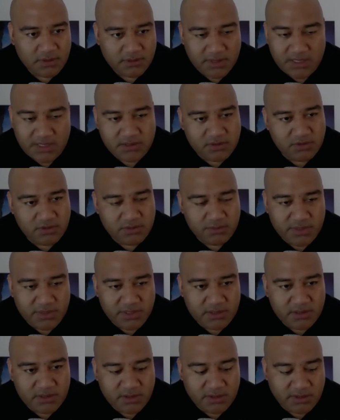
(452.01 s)
That's good,
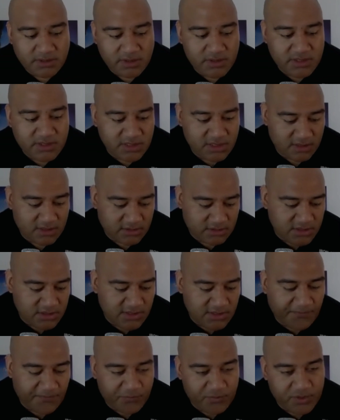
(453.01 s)
man. Those
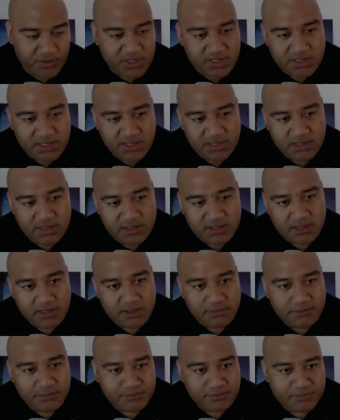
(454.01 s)
are 3 key
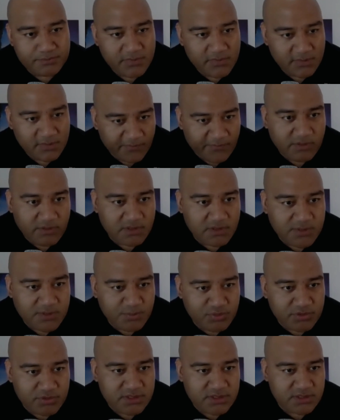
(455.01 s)
focus
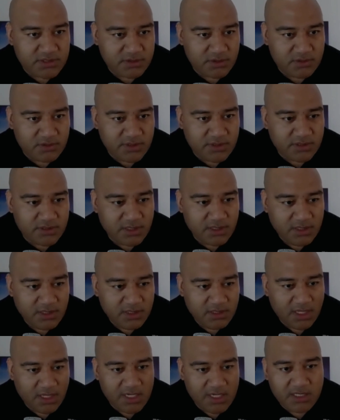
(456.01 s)
points, you know, and
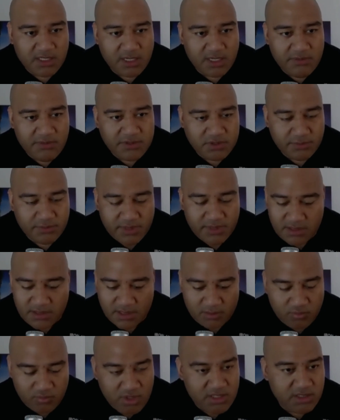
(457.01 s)
I encourage you, man,
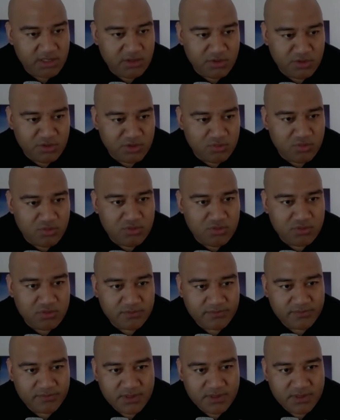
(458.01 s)
like write it on your wall.